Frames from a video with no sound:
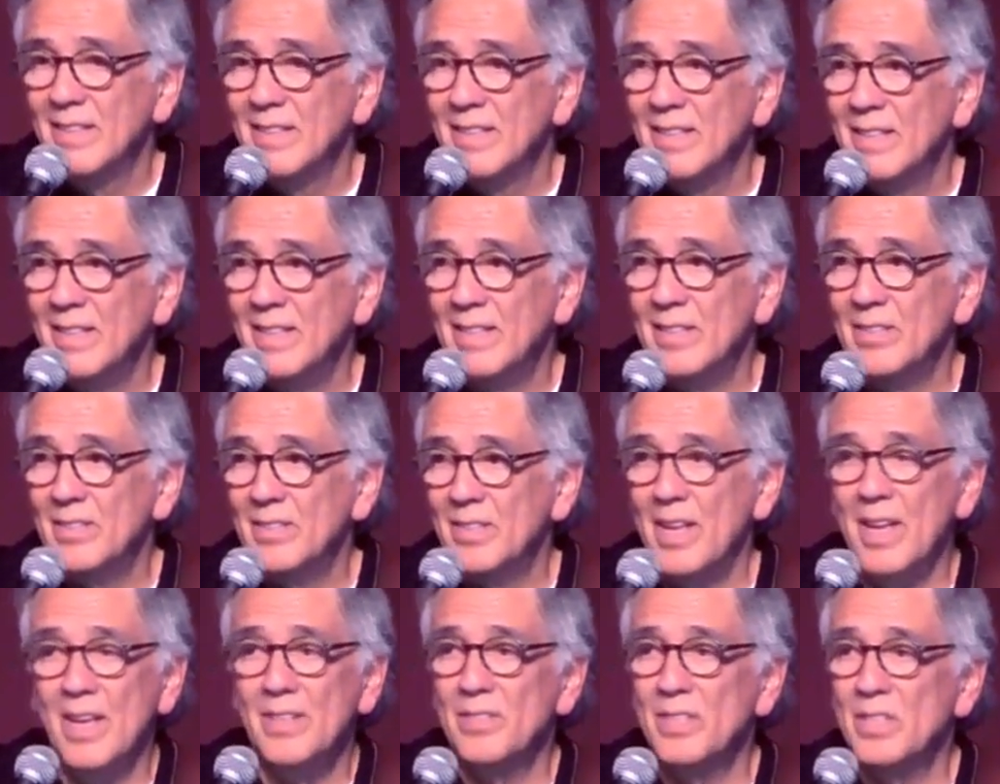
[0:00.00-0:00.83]
It is
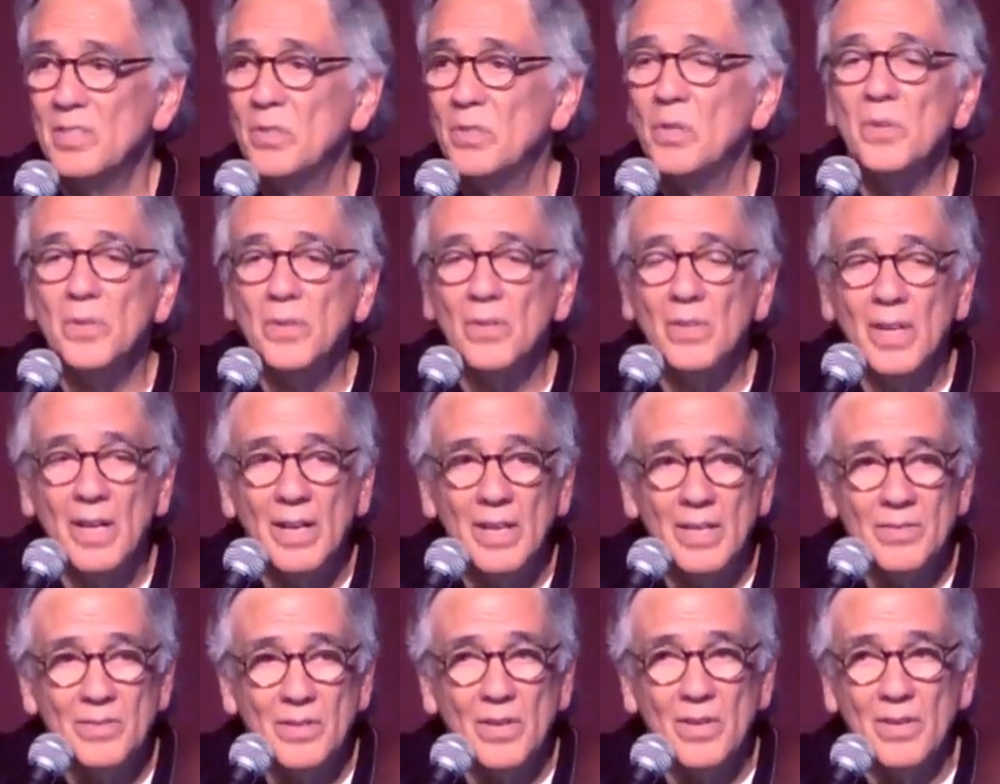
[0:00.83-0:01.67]
as eternal
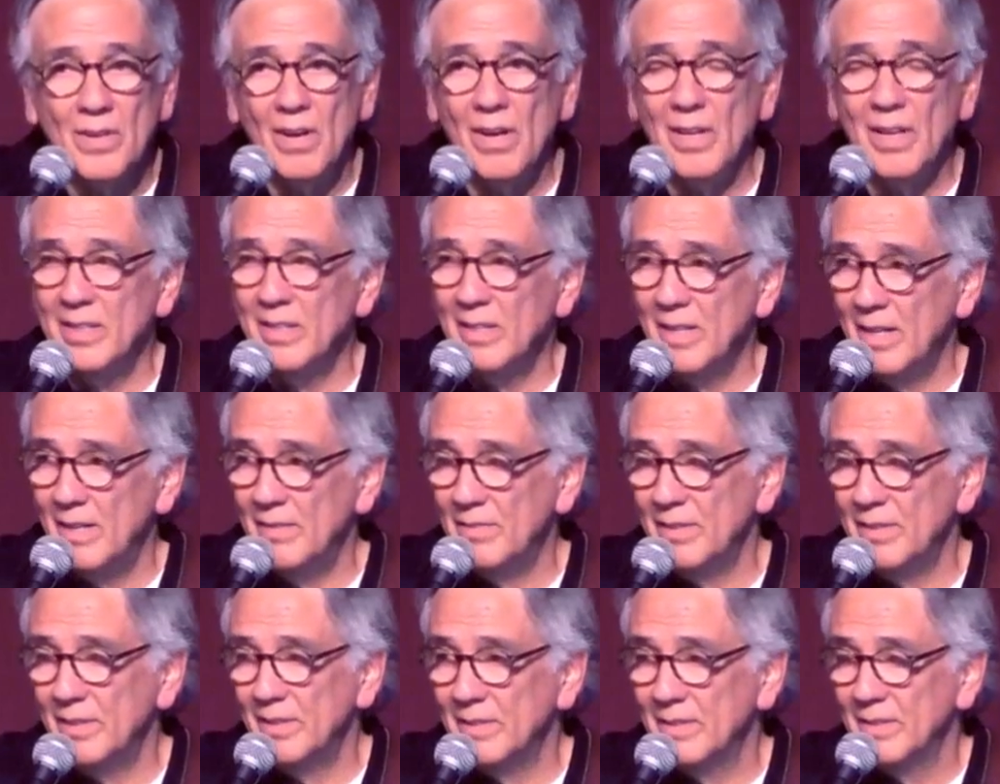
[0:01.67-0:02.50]
as our God in
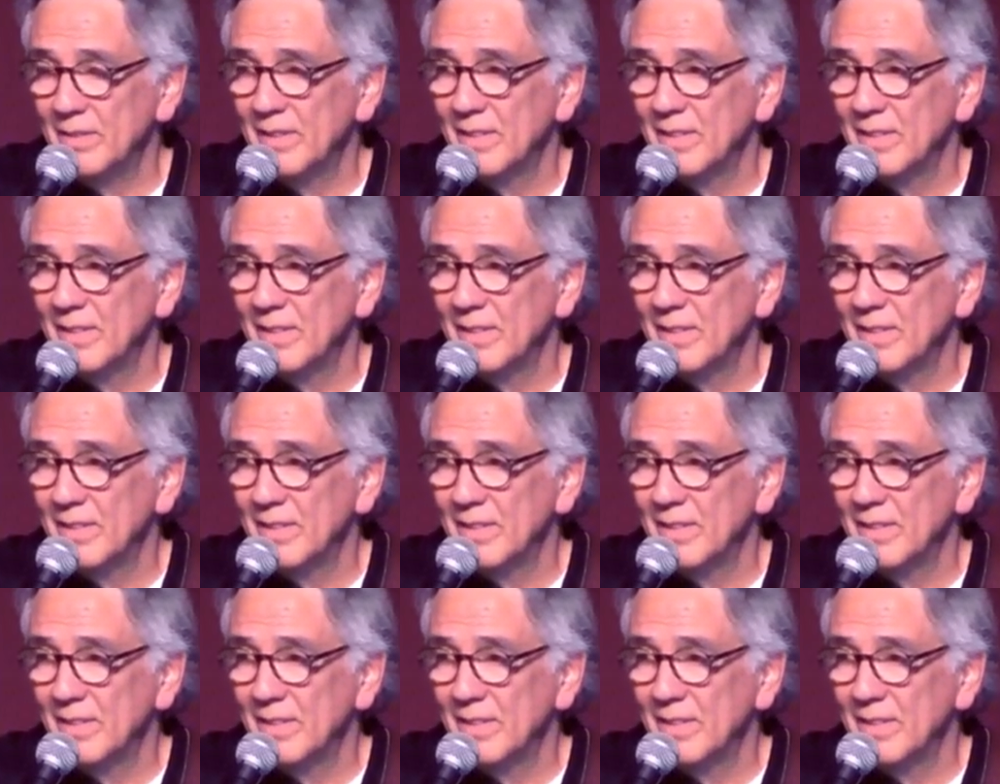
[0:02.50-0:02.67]
heaven.